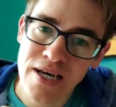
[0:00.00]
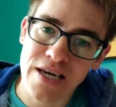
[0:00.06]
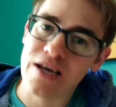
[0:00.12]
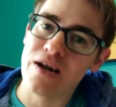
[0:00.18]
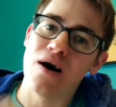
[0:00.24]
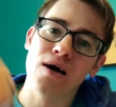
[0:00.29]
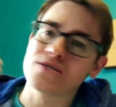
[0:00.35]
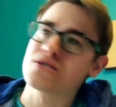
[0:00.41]

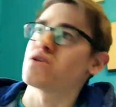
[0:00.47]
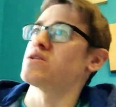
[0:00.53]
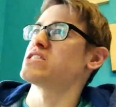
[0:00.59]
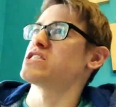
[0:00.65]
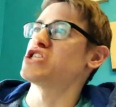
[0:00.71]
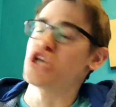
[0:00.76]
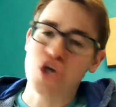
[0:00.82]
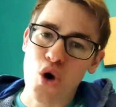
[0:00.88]
I'll start
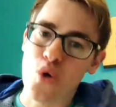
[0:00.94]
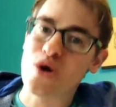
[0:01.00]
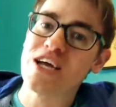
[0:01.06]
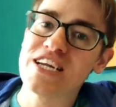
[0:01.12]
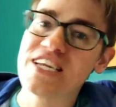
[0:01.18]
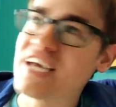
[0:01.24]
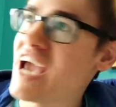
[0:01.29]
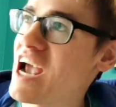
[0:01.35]
listening to
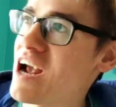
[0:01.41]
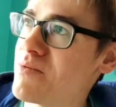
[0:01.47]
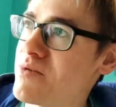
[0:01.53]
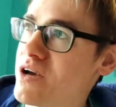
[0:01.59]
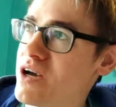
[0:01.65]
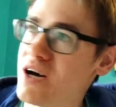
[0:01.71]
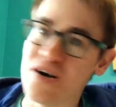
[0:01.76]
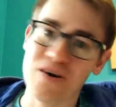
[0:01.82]
Coheed and
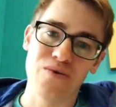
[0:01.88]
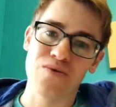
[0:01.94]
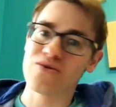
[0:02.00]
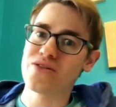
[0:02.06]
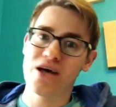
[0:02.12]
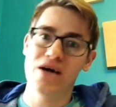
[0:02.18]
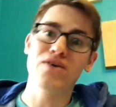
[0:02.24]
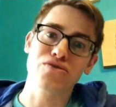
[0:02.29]
Cambria, or
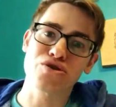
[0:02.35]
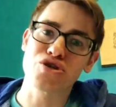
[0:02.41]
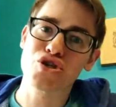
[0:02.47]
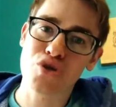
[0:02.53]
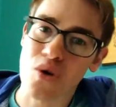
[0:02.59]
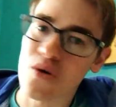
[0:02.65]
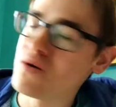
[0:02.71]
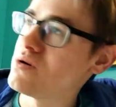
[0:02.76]
the Elder
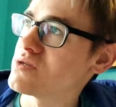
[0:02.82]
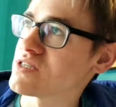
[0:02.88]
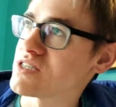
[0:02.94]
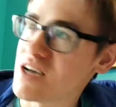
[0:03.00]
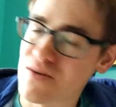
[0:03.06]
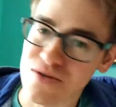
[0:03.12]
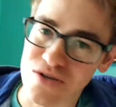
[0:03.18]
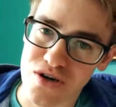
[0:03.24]
Scrolls
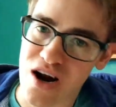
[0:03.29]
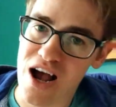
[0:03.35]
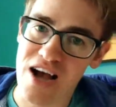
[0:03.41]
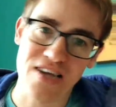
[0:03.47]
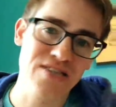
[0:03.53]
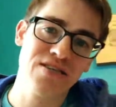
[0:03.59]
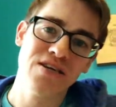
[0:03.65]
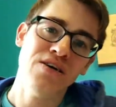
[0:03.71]

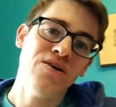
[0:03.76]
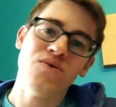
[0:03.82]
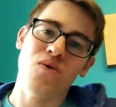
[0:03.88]
soundtracks,